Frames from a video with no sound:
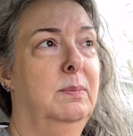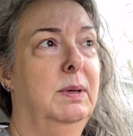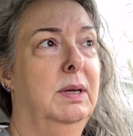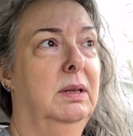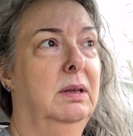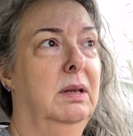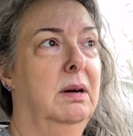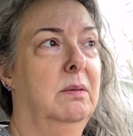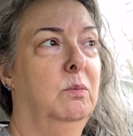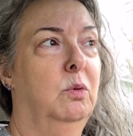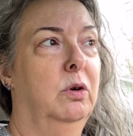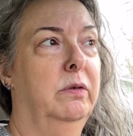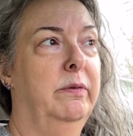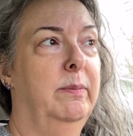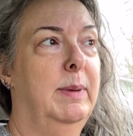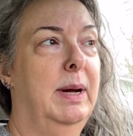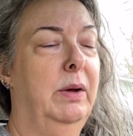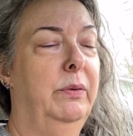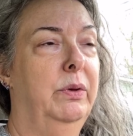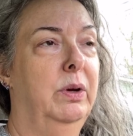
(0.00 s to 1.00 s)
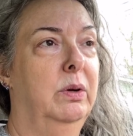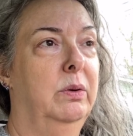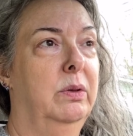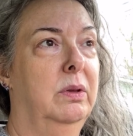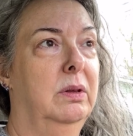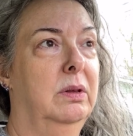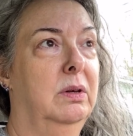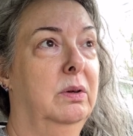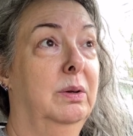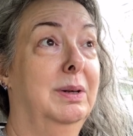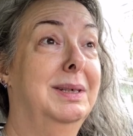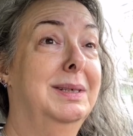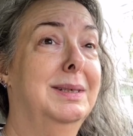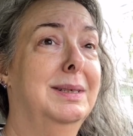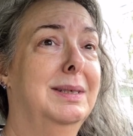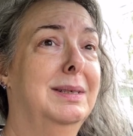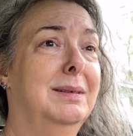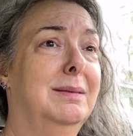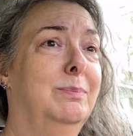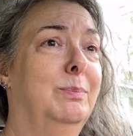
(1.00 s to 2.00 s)
be a lot more of them out there than there
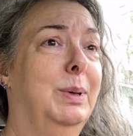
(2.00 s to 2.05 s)
is.